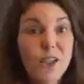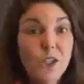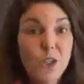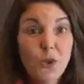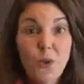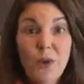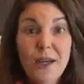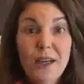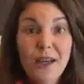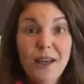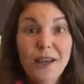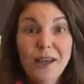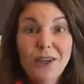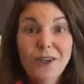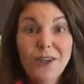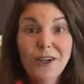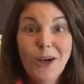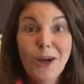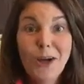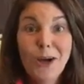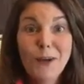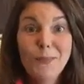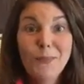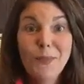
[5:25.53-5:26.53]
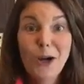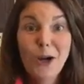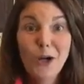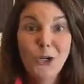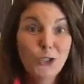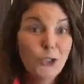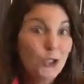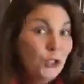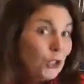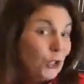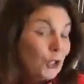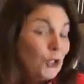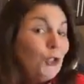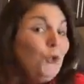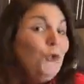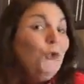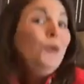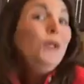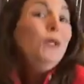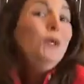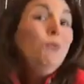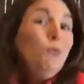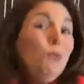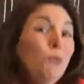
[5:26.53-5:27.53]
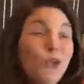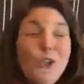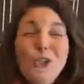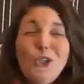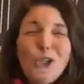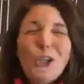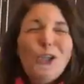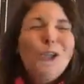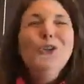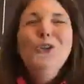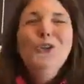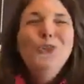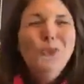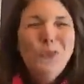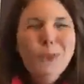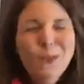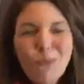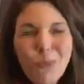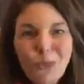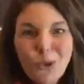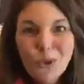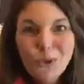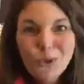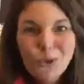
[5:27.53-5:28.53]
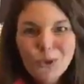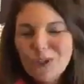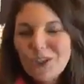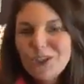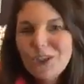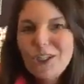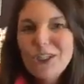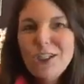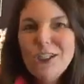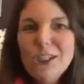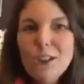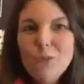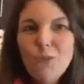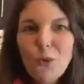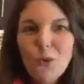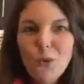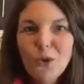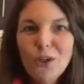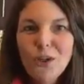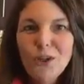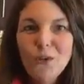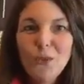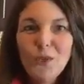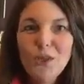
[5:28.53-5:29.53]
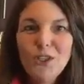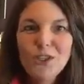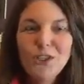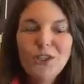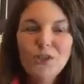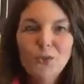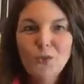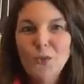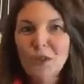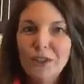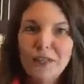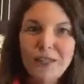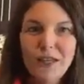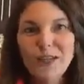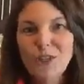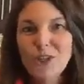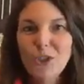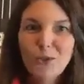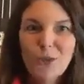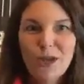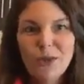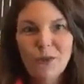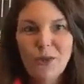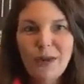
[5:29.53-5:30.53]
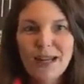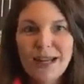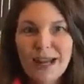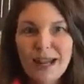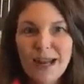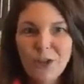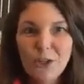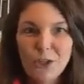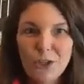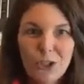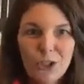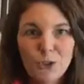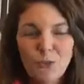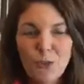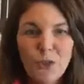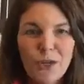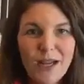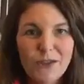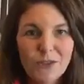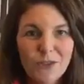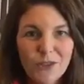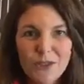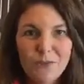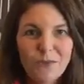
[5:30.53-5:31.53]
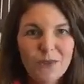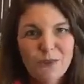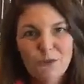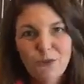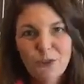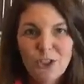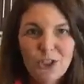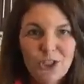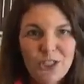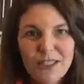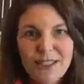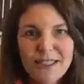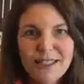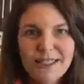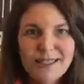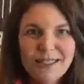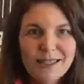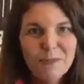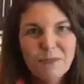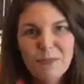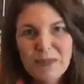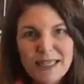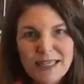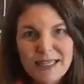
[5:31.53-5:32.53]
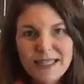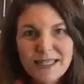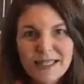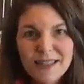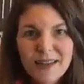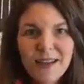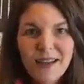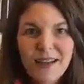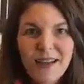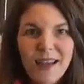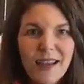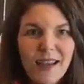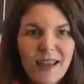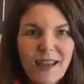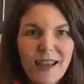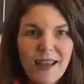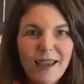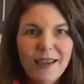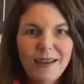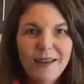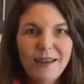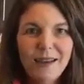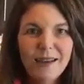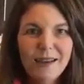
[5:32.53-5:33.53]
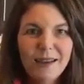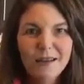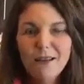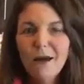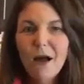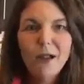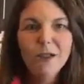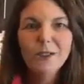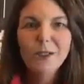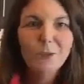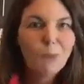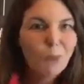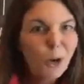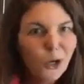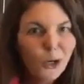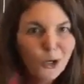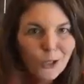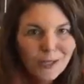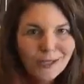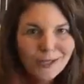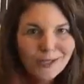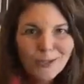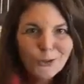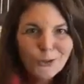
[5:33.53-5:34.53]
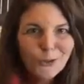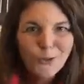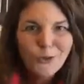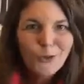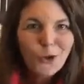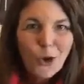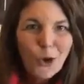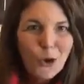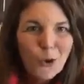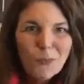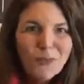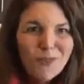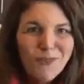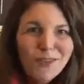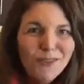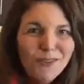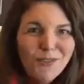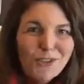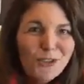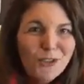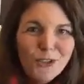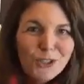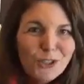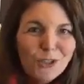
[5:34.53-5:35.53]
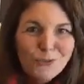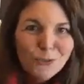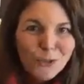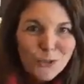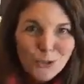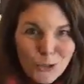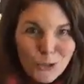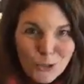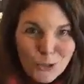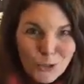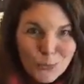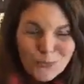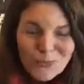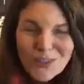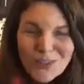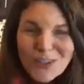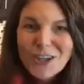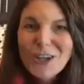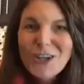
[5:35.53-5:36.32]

It's great on our charcuterie board, or a cheese board, which is really on trend right now, to just put out some different cheeses and meats and call it a party in your own home, even if it's just for two.